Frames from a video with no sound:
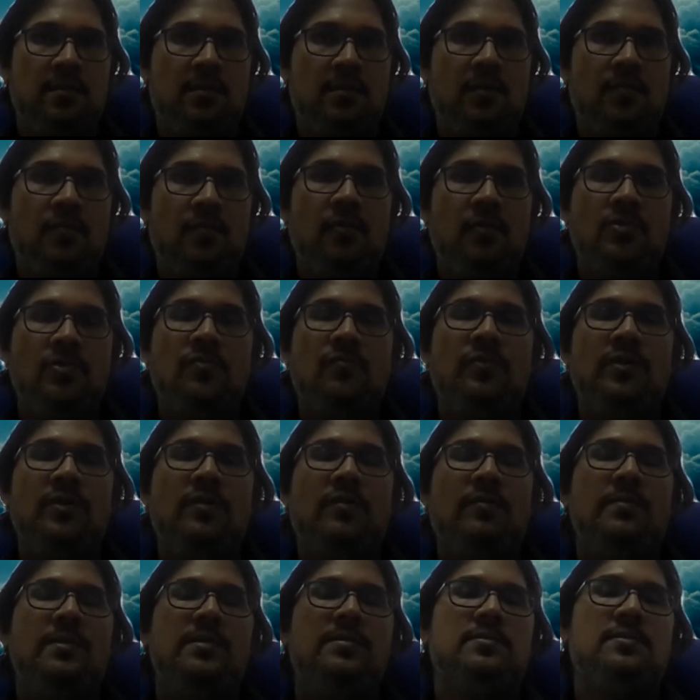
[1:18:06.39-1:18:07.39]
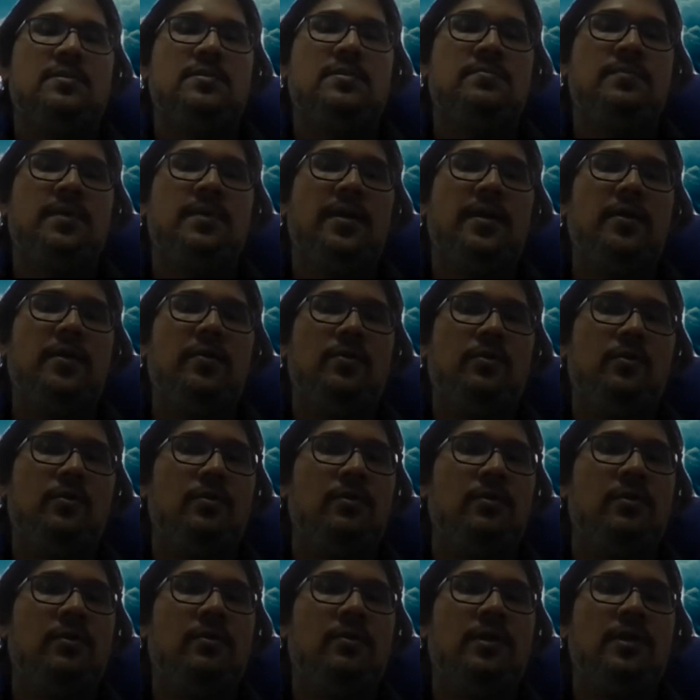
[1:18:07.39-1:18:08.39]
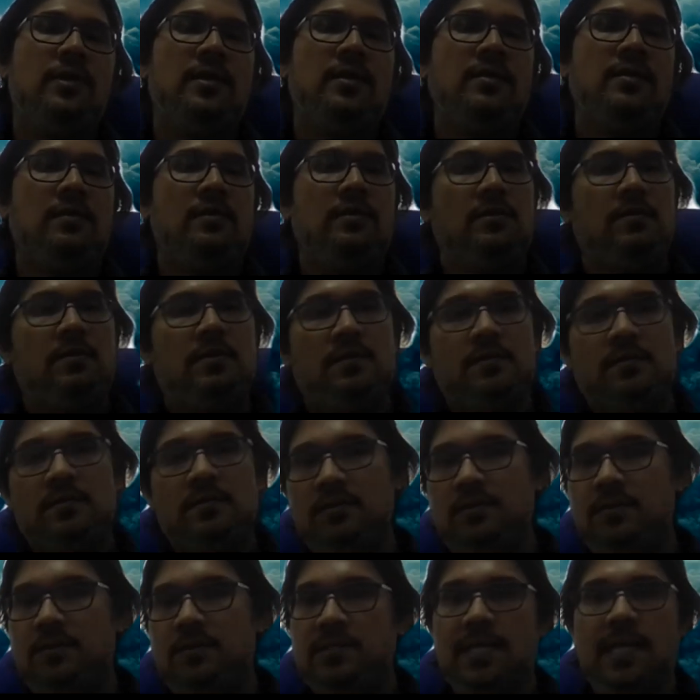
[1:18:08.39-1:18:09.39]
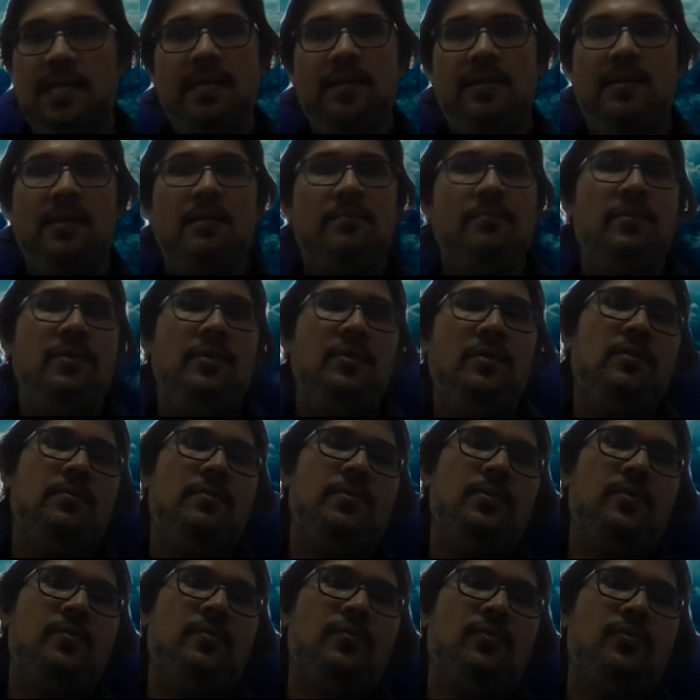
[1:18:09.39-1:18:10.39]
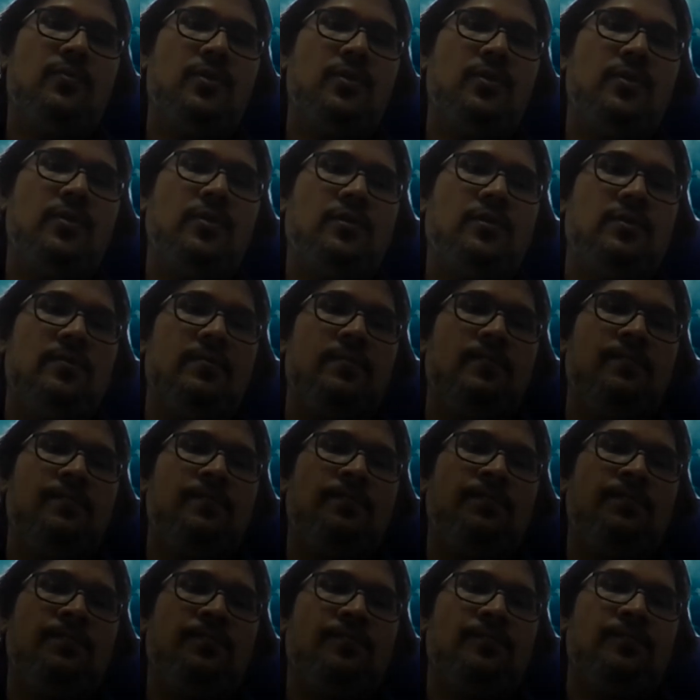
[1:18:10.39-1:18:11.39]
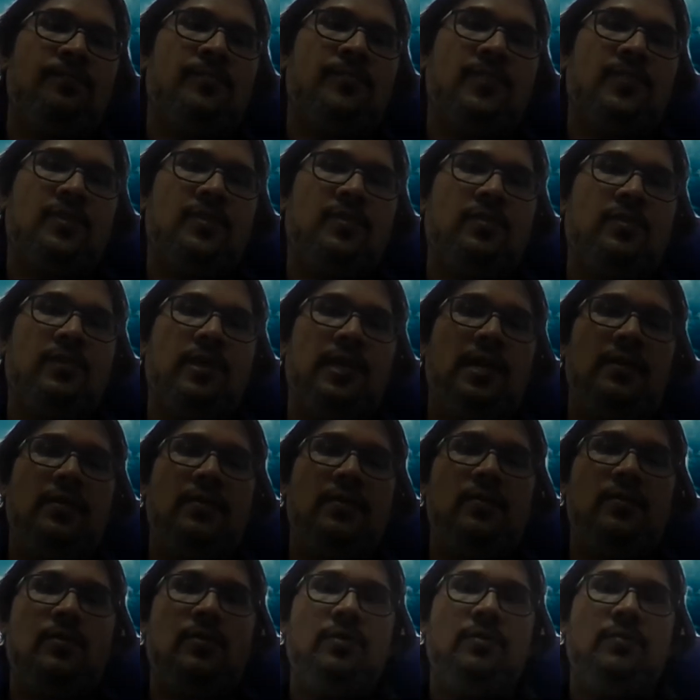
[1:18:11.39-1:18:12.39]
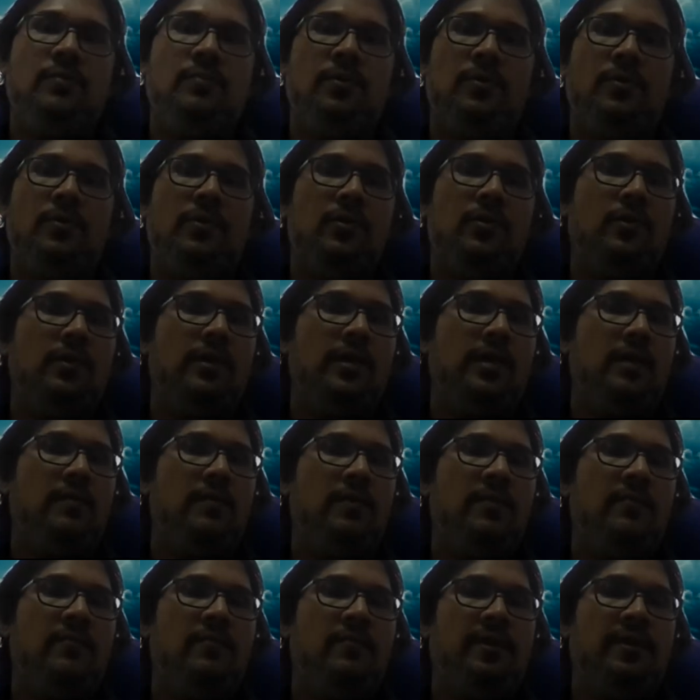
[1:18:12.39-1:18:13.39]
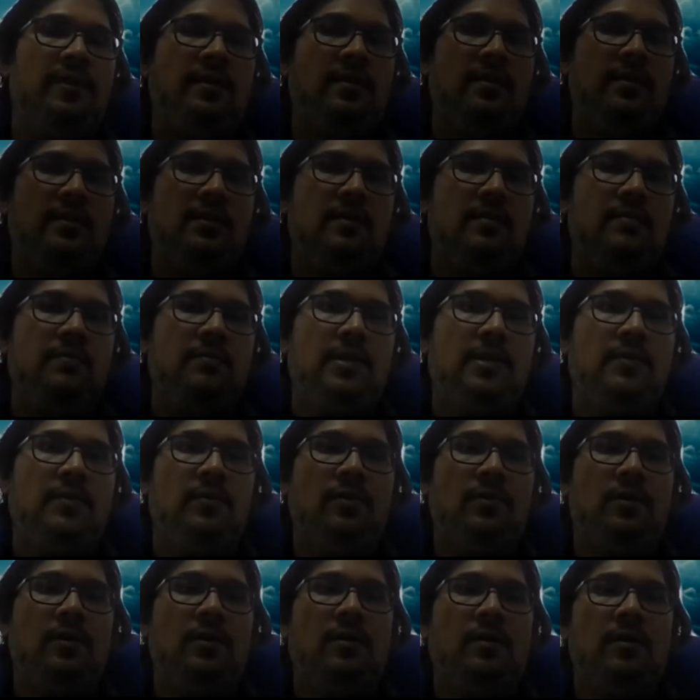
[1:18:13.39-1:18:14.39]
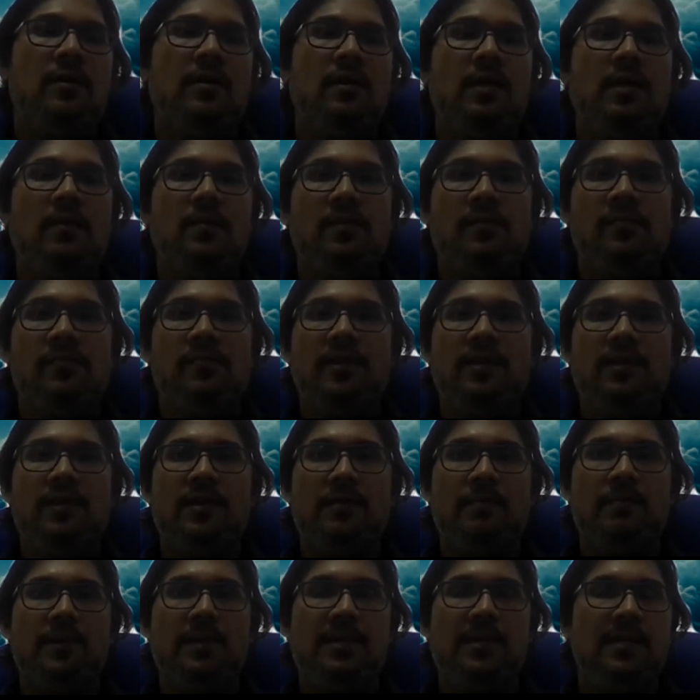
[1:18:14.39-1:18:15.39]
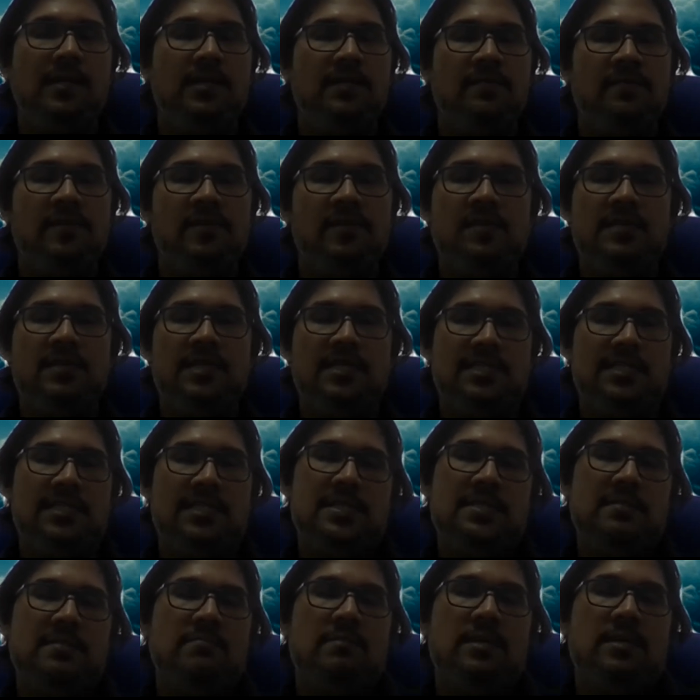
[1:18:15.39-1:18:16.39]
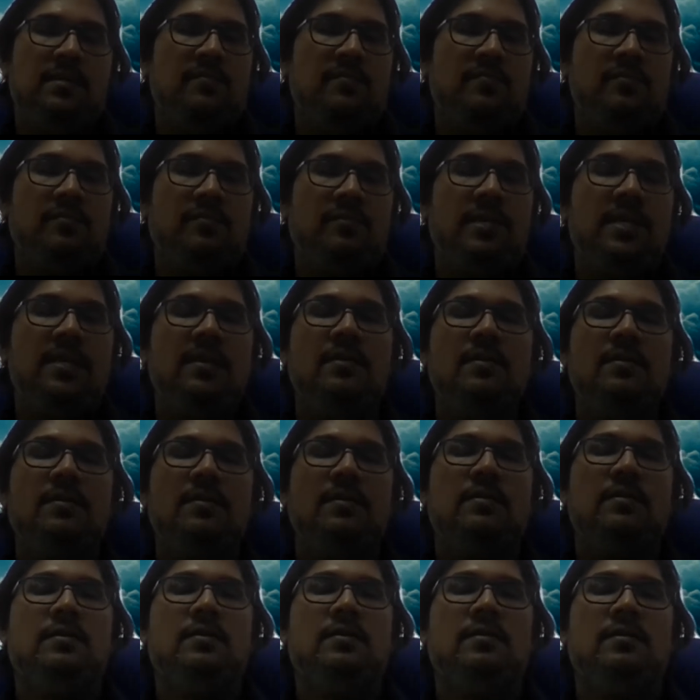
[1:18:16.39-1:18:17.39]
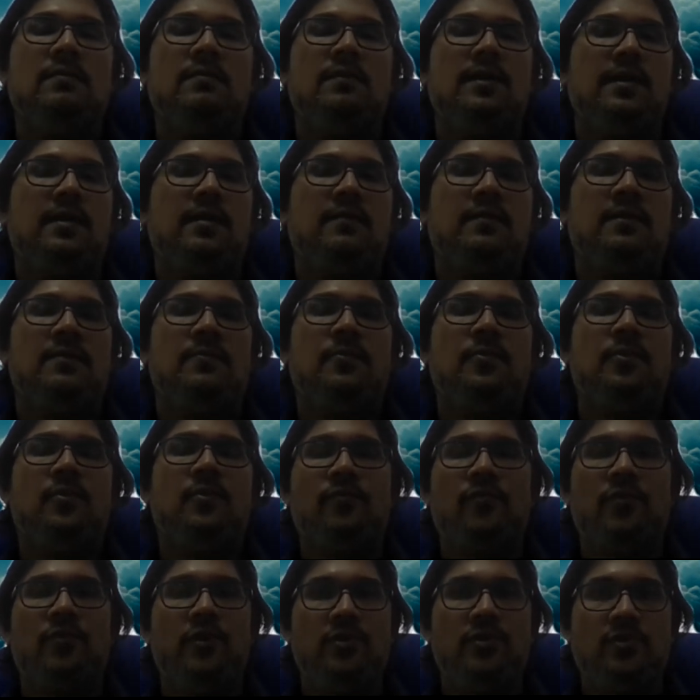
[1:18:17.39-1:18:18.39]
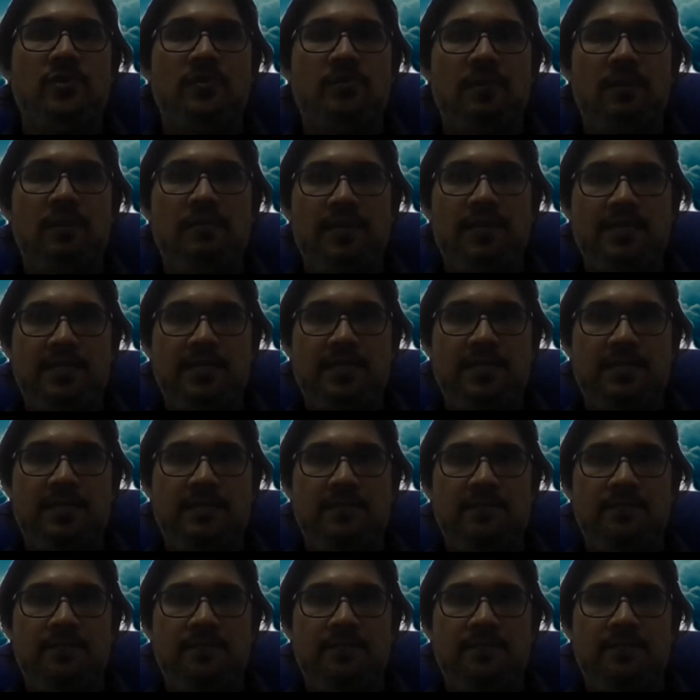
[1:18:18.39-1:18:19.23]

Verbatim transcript: Of course, if you have a business by your own, you can, your site can be your portfolio. So where you don't put your name in front, but your name of the company in front, that doesn't matter for me. Whatever portfolio should be built.